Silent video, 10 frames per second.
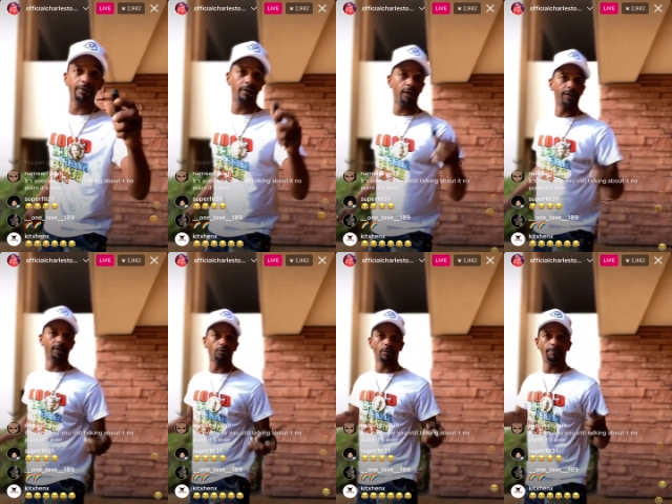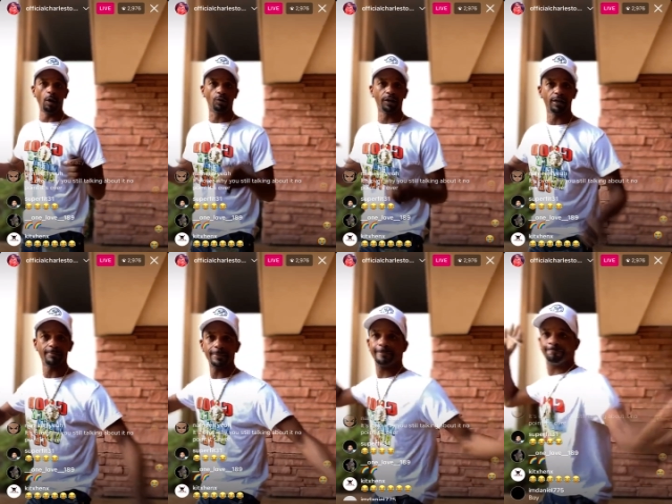right there, and go to poking him.
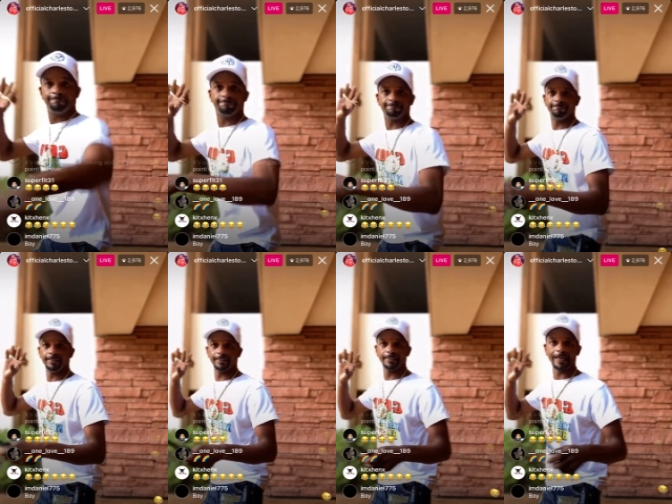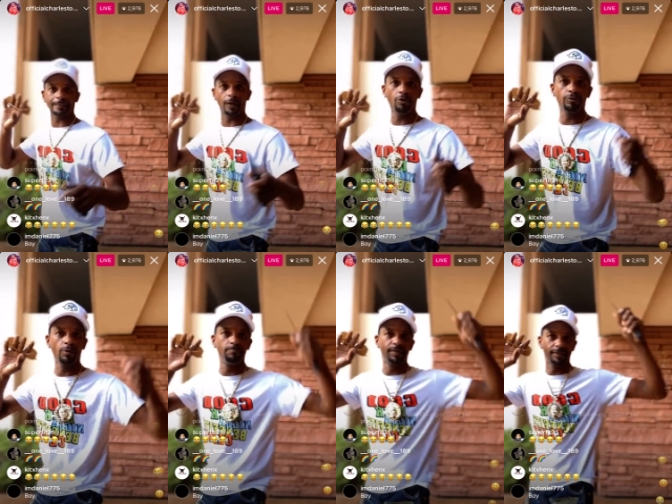Hmm, nigga, I told
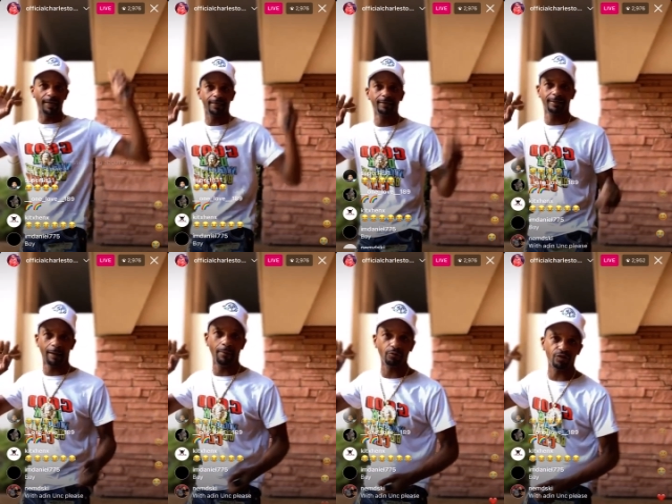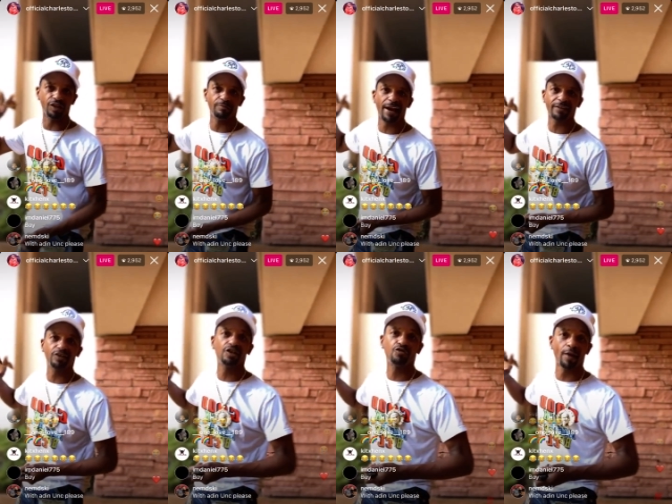your bitch ass, you, I'm gonna send you back
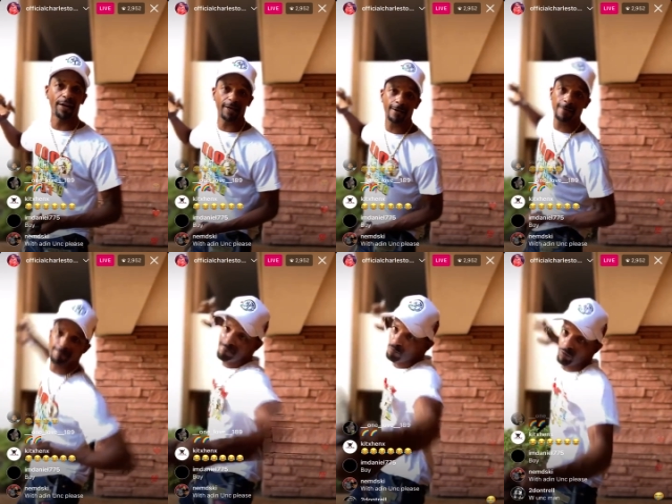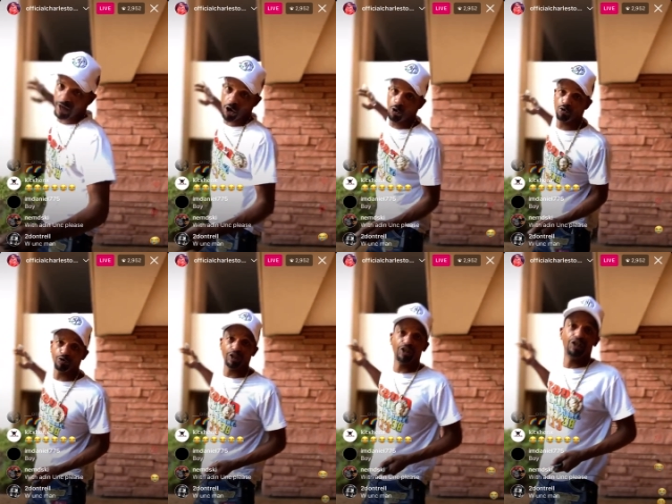to your granny with
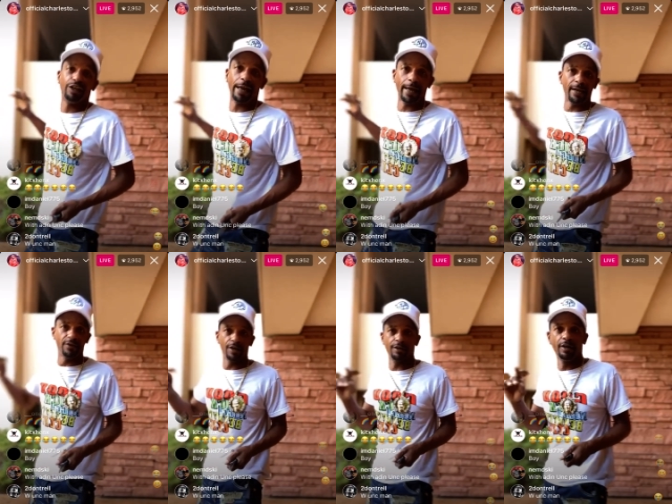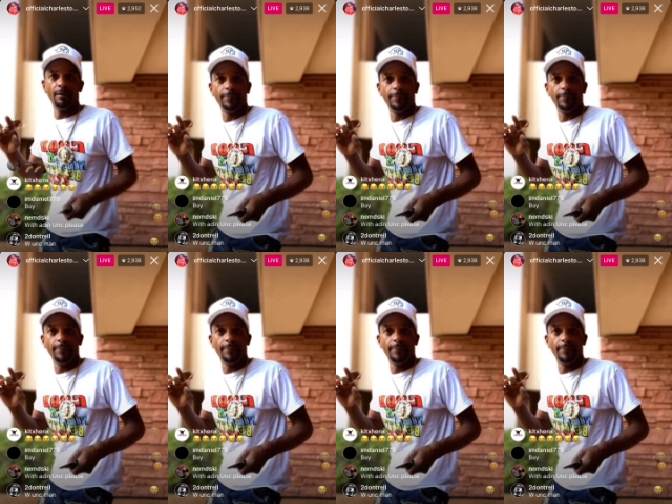holes in your little ass, nigga.